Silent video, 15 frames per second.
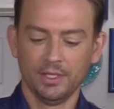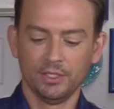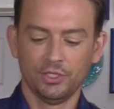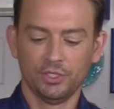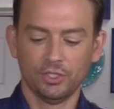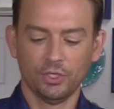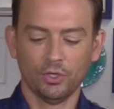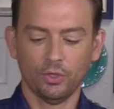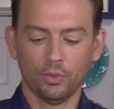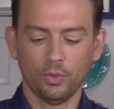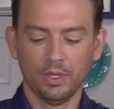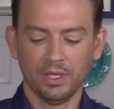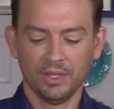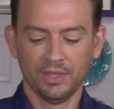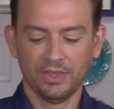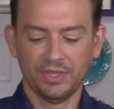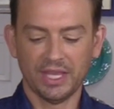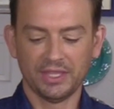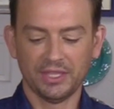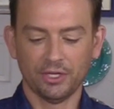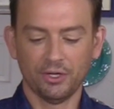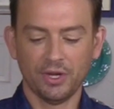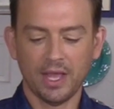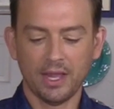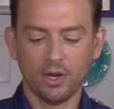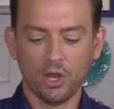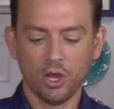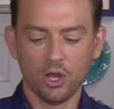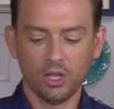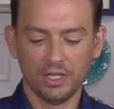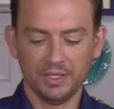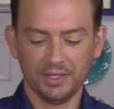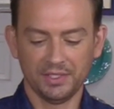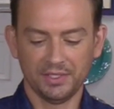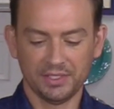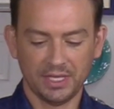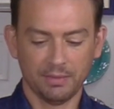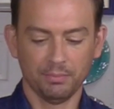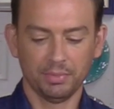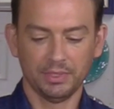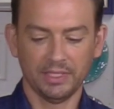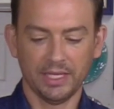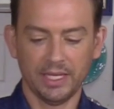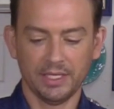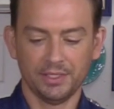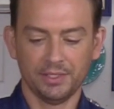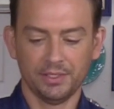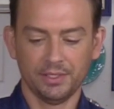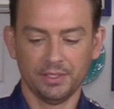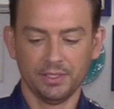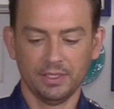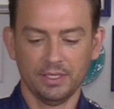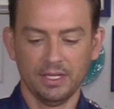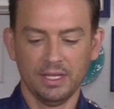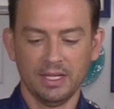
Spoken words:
so that they're not all in the same place.